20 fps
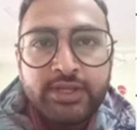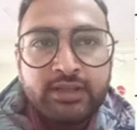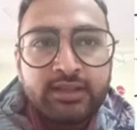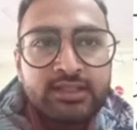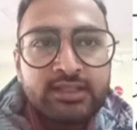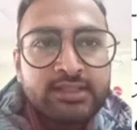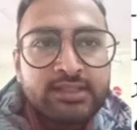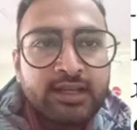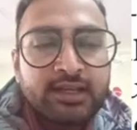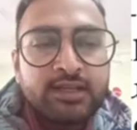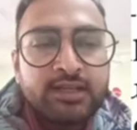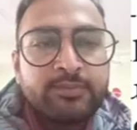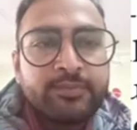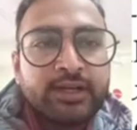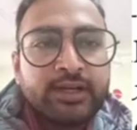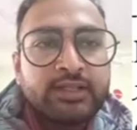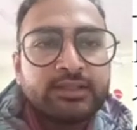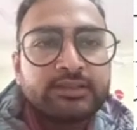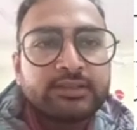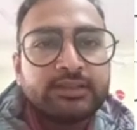the second
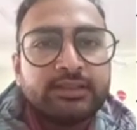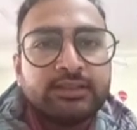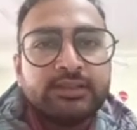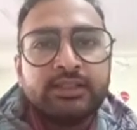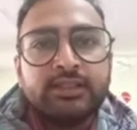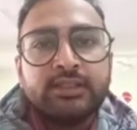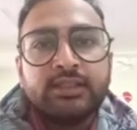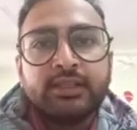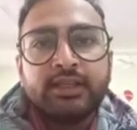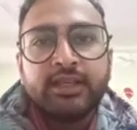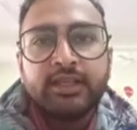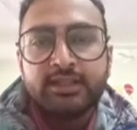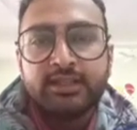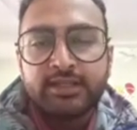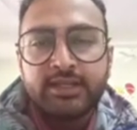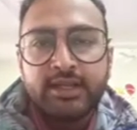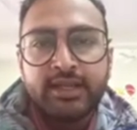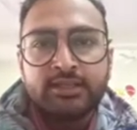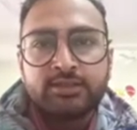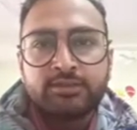part in the
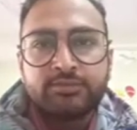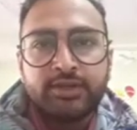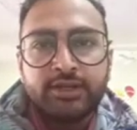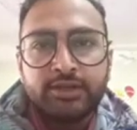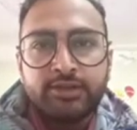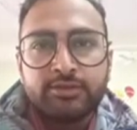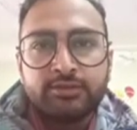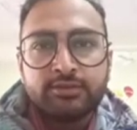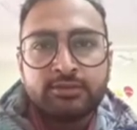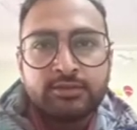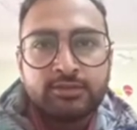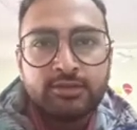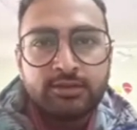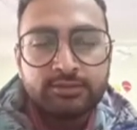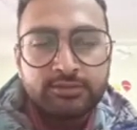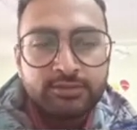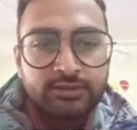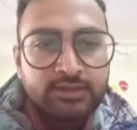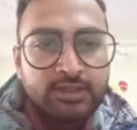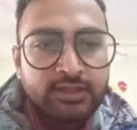next video.
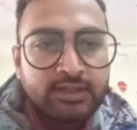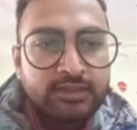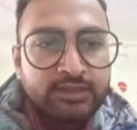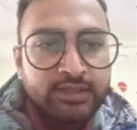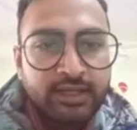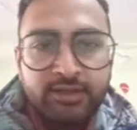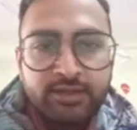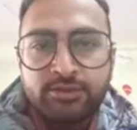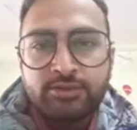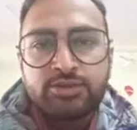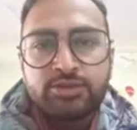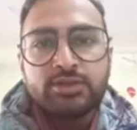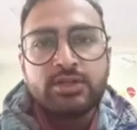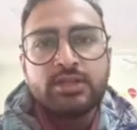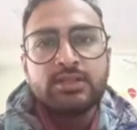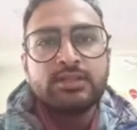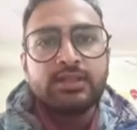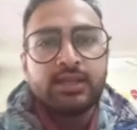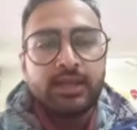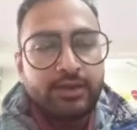Thank you
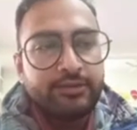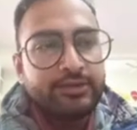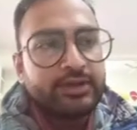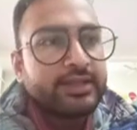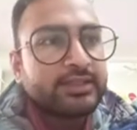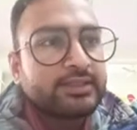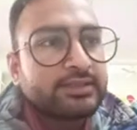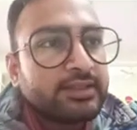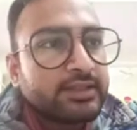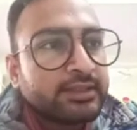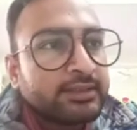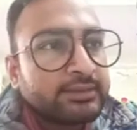students, have a nice day.